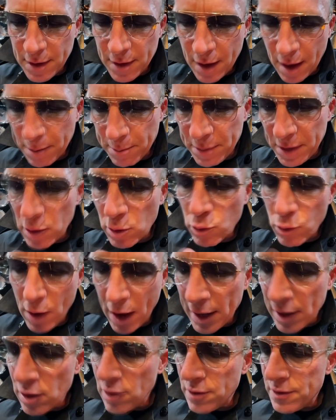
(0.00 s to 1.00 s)
a big
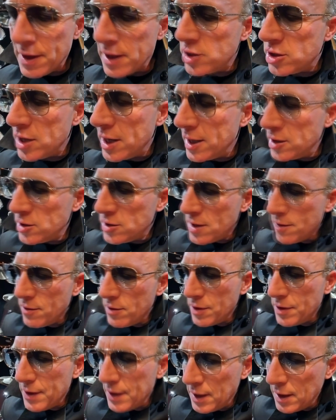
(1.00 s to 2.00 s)
record that changed
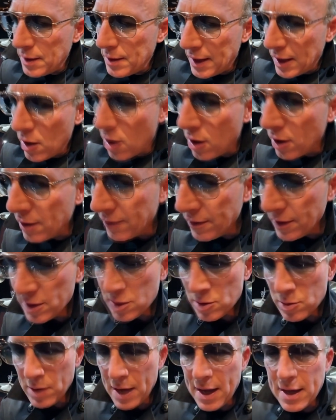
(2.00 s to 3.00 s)
everything. Like all of
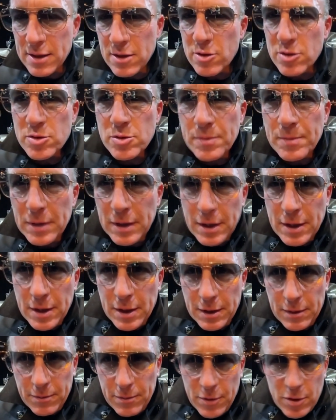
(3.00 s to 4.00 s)
us, we had those
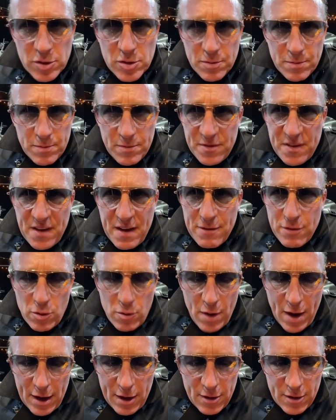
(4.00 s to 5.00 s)
favorite
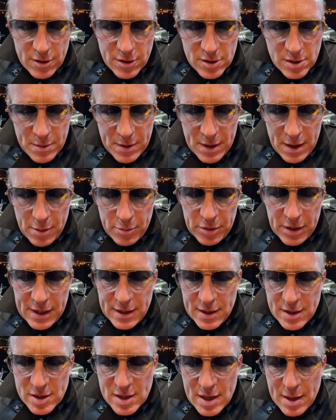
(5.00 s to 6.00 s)
records. I mean, I played
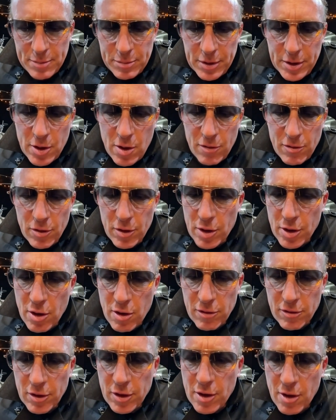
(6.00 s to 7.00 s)
the Zeppelin over and
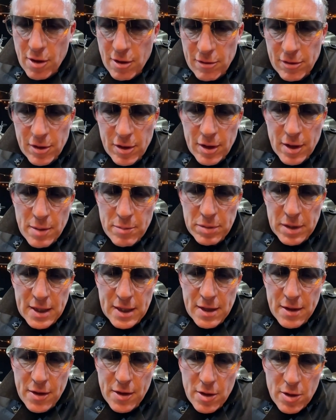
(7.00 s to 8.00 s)
over and over, and I played
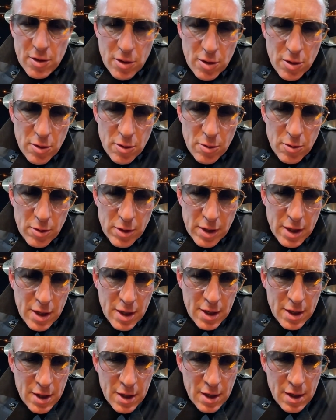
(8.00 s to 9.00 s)
the Who,
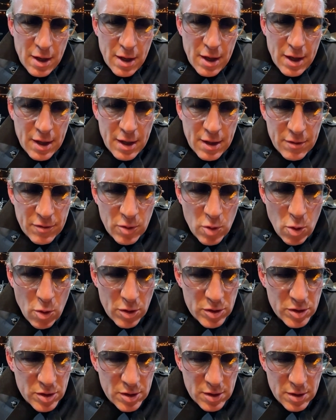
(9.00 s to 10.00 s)
and of
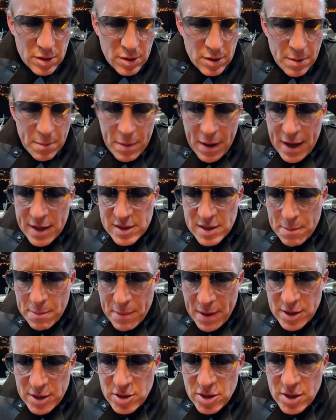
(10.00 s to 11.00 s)
course the bands I
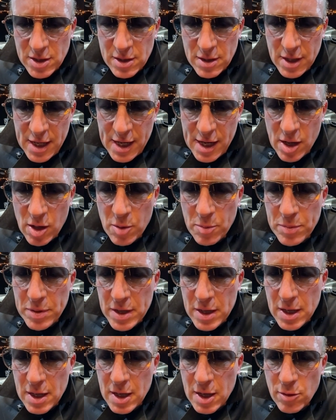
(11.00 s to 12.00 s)
mentioned, the ELP
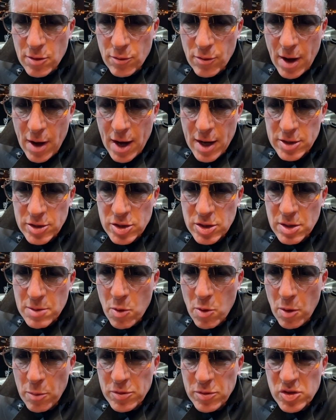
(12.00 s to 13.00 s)
and Rush, the
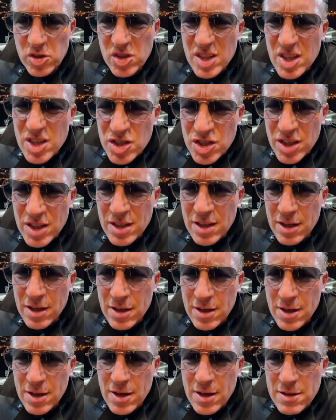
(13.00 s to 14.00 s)
more precision
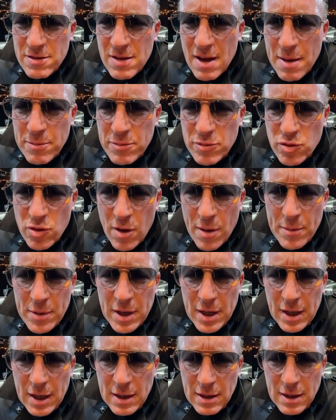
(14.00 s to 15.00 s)
type
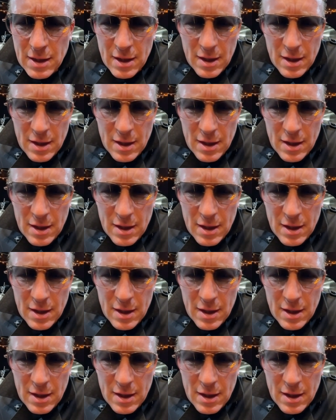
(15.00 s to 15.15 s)
drumming. And